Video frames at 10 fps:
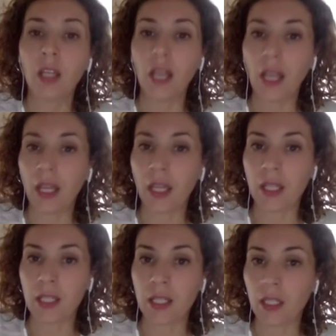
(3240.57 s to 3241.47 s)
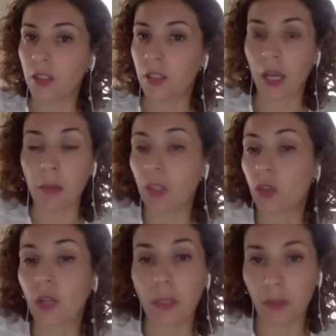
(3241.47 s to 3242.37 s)
And I'm
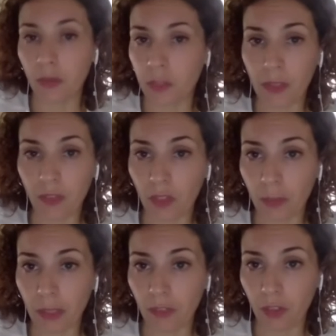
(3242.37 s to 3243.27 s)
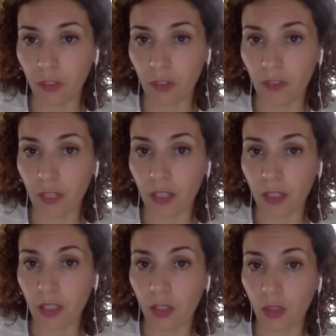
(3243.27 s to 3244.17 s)
incredibly respectful and mindful of the fact
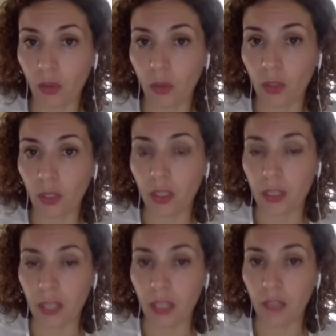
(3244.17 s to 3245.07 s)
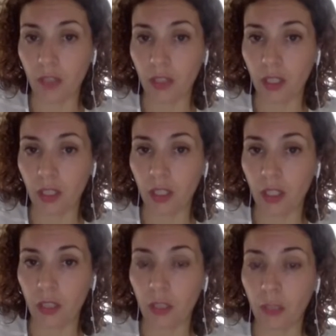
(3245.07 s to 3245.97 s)
that, it's kind of an
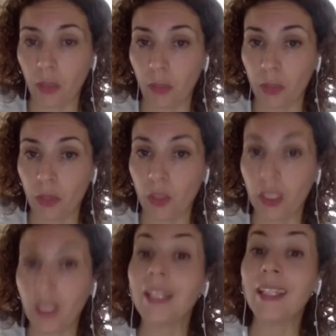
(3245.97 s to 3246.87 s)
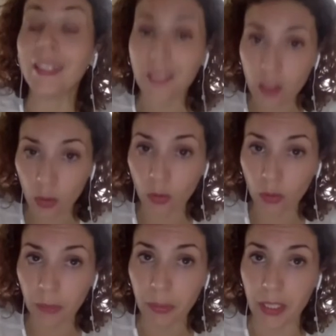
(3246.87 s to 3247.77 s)
incredible opportunity. And it is
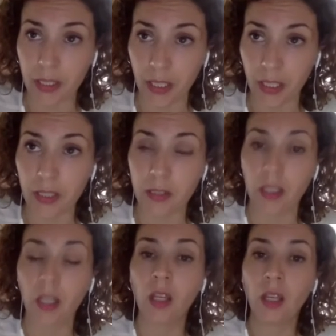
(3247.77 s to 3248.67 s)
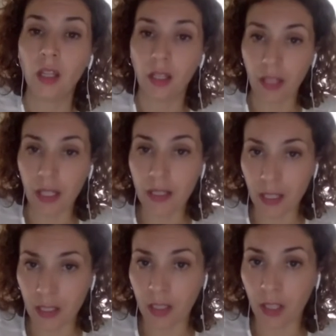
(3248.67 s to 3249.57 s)
only because he is, in that
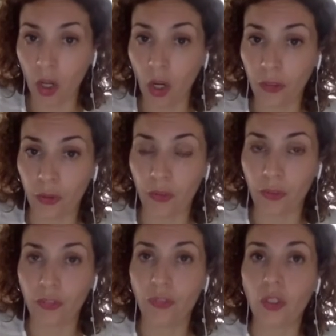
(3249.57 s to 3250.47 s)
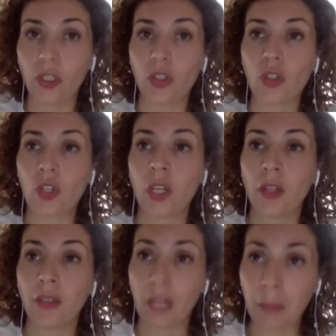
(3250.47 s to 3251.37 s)
sense, the author of the footage,
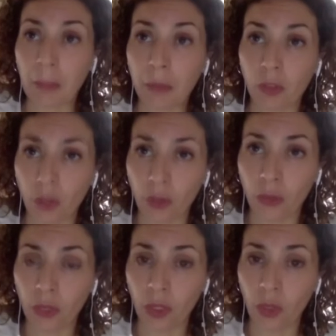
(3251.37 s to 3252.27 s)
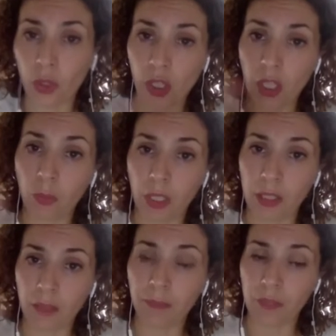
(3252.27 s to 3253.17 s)
that I'm able to also negotiate what
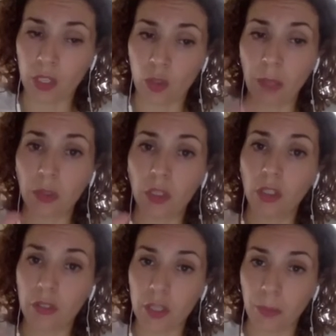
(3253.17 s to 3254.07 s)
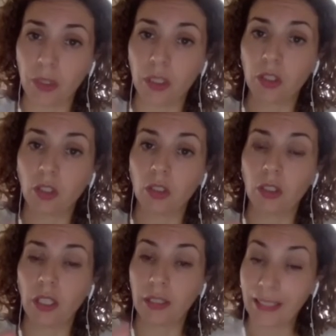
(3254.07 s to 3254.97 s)
I described earlier, these
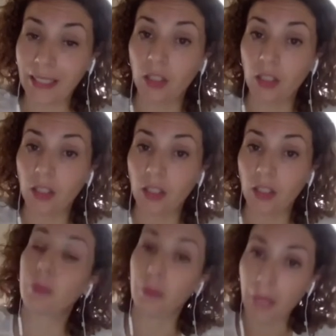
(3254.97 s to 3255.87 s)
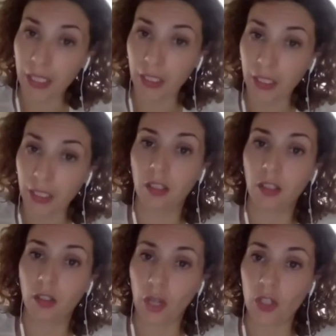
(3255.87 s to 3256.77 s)
political and legal and diplomatic
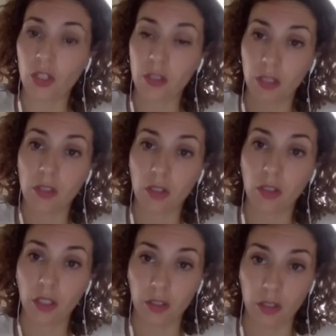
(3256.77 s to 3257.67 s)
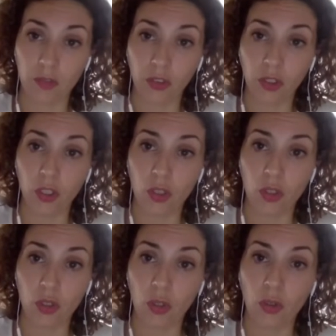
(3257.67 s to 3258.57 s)
questions concerning this footage,
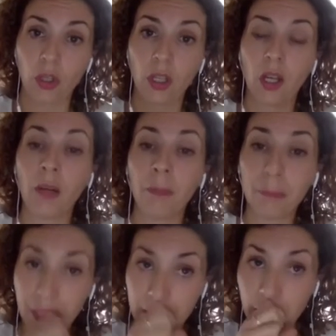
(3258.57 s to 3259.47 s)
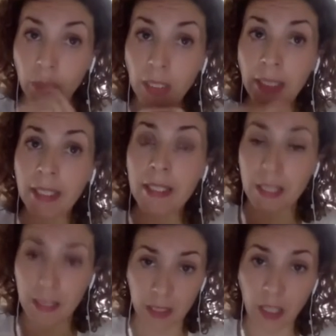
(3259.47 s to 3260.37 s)
because it really is
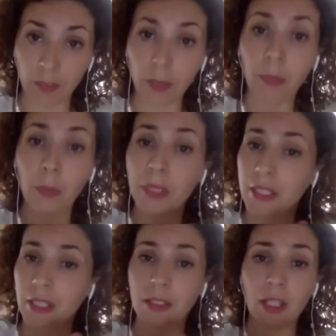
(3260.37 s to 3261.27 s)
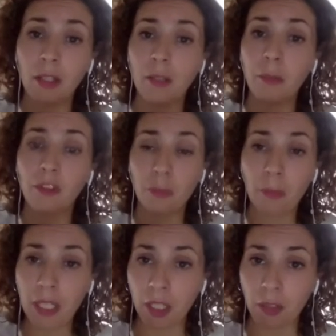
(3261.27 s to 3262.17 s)
in a state of limbo, but it's in a state of limbo for
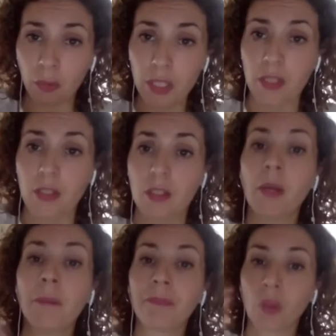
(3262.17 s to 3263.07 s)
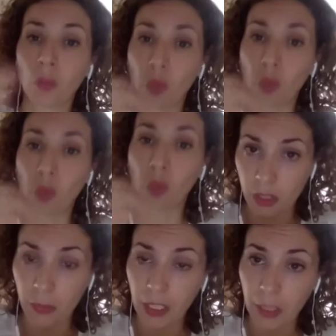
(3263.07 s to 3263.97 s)
many reasons. One of which is
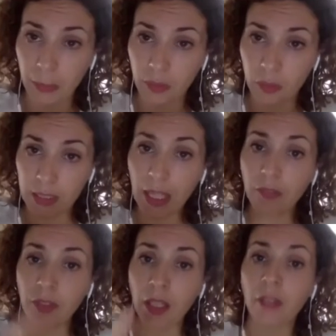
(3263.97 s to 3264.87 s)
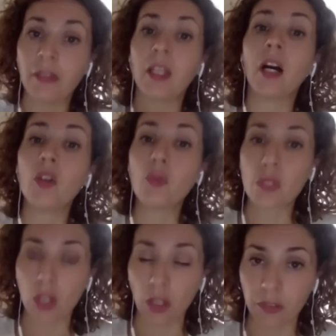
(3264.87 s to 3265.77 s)
the breakup of Yugoslavia and the
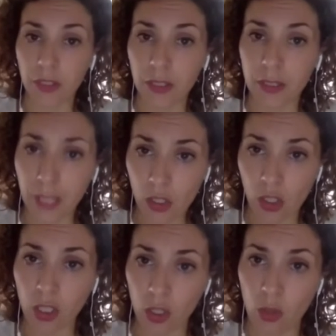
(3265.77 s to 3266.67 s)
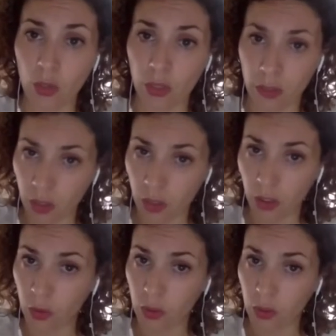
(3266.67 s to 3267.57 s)
unresolved succession issues
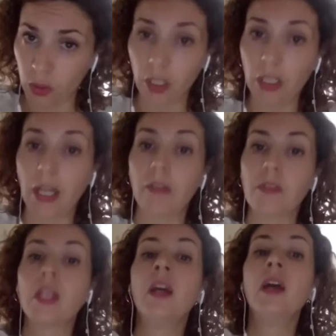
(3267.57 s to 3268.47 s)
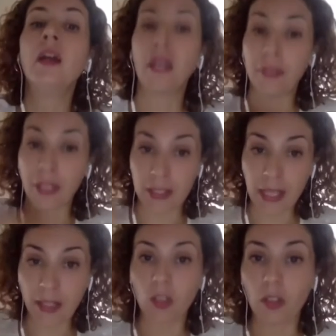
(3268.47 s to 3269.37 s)
concerning Yugoslav archives. And then a
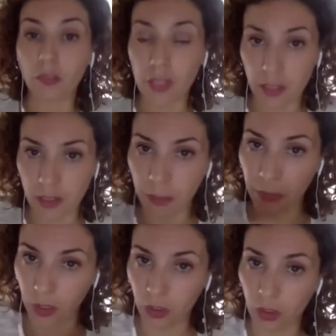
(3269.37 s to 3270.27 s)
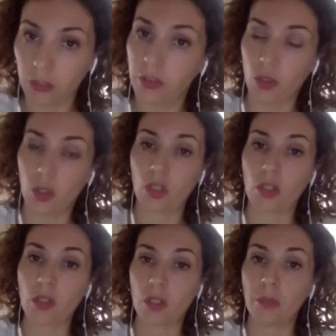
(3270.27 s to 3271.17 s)
second, obviously, is the political
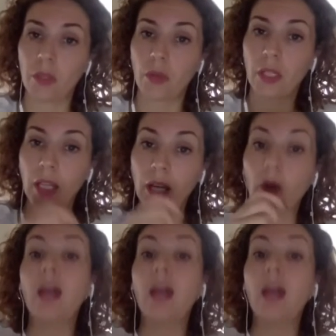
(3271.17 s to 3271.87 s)
situation in Serbia right now.